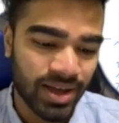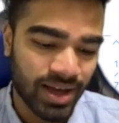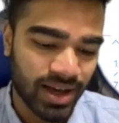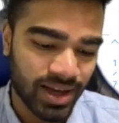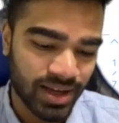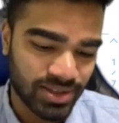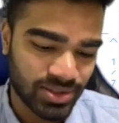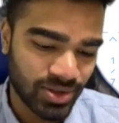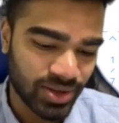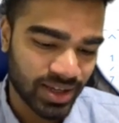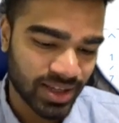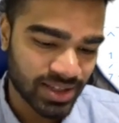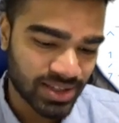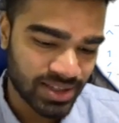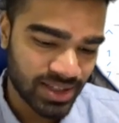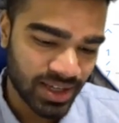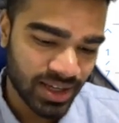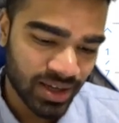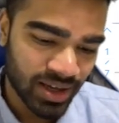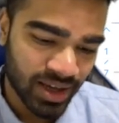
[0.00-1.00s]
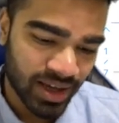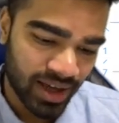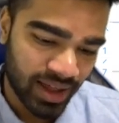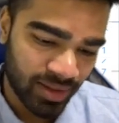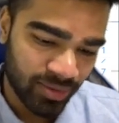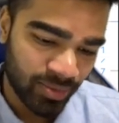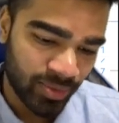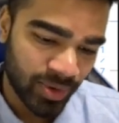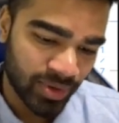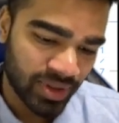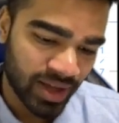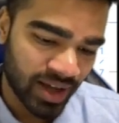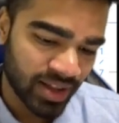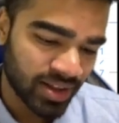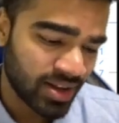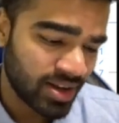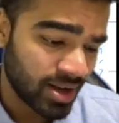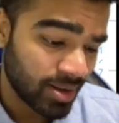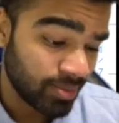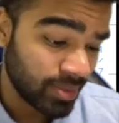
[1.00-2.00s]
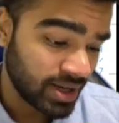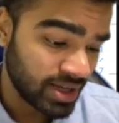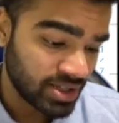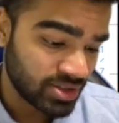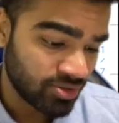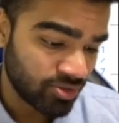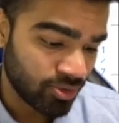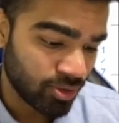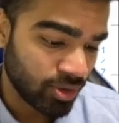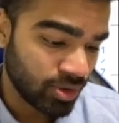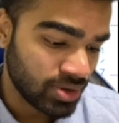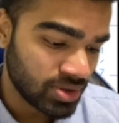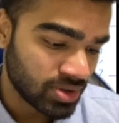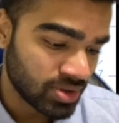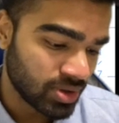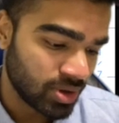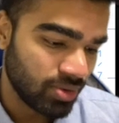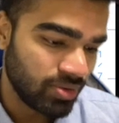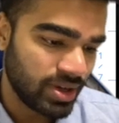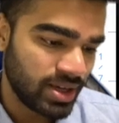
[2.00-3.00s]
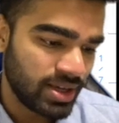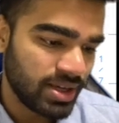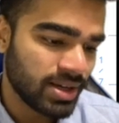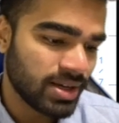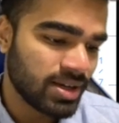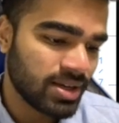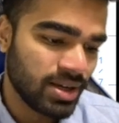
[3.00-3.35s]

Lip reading: So you can see, and the other number is 4 over here.